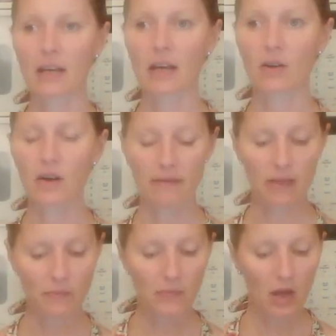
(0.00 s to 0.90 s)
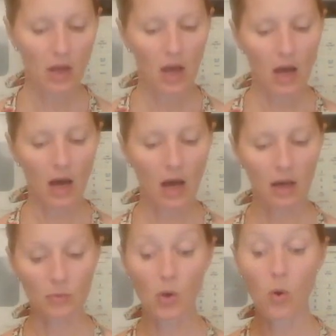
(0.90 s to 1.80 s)
it. I don't have it.
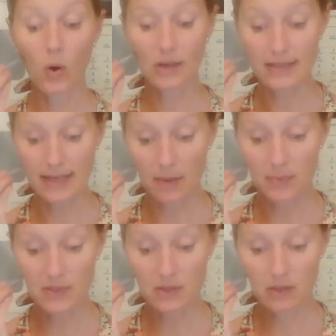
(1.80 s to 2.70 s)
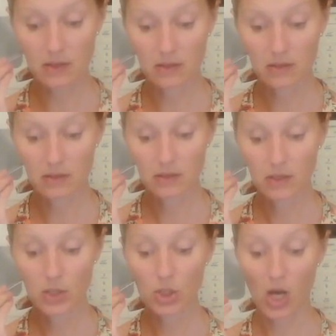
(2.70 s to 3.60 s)
Cordyceps.
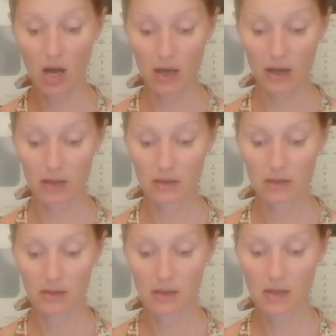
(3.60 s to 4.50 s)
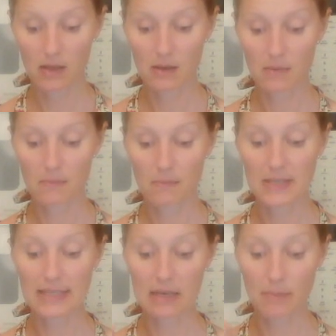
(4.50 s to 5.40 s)
chaga,
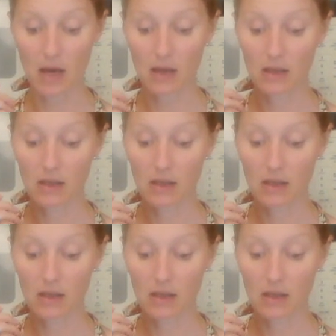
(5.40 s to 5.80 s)
missima,